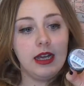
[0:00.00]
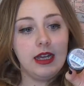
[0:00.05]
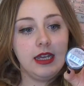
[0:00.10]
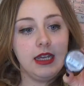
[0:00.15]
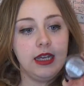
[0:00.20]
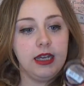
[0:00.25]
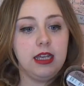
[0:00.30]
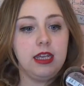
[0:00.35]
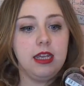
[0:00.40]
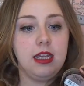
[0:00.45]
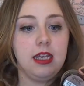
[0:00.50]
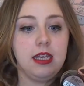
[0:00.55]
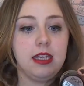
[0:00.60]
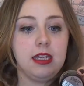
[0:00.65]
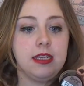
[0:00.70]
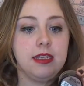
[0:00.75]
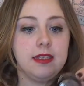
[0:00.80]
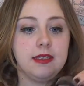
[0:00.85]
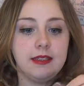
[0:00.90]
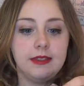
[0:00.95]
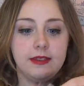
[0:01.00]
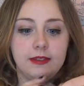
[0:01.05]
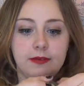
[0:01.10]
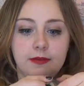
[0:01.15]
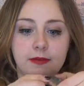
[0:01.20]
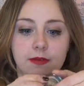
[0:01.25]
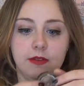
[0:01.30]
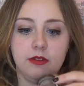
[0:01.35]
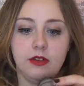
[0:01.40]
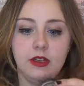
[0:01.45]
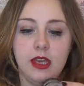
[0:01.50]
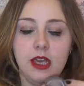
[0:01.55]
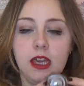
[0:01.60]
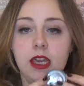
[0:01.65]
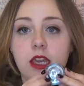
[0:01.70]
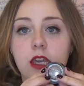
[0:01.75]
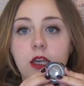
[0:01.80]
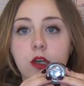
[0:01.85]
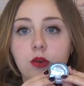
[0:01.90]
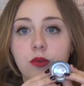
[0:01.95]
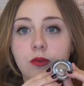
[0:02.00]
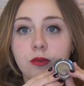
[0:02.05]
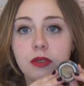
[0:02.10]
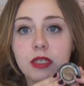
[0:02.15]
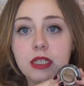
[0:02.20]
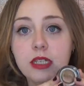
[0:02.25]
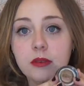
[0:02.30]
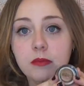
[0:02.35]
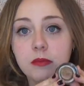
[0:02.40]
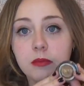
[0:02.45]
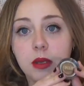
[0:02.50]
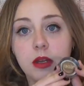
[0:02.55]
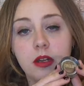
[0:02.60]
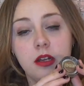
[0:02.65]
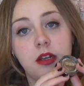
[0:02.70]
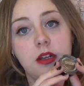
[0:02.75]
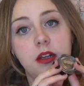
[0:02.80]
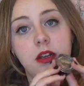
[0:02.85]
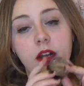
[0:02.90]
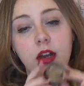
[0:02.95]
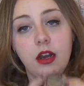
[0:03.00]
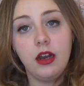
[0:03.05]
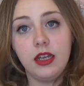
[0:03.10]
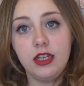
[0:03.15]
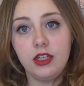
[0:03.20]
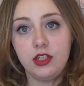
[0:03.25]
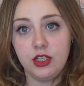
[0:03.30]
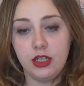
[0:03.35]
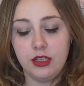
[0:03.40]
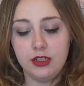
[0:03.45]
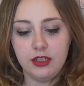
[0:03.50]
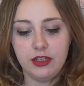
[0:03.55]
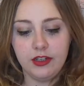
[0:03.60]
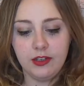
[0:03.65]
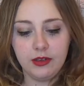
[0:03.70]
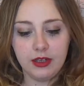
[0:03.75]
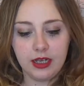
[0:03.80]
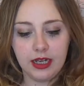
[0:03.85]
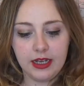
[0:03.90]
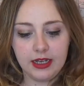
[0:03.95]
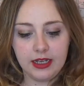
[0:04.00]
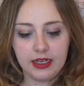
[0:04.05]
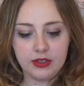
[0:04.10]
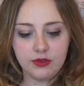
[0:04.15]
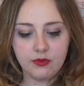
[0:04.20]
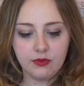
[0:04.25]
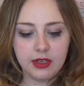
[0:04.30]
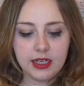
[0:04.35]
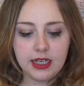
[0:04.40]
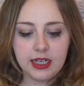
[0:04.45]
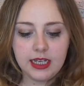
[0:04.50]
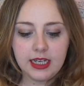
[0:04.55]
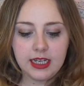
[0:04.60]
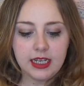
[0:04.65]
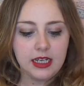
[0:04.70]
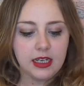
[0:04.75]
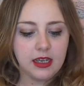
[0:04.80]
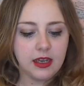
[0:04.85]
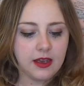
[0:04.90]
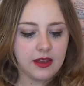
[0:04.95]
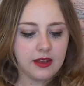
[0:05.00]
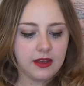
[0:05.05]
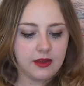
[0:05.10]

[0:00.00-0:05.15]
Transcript: It is a cream eyeshadow and it's really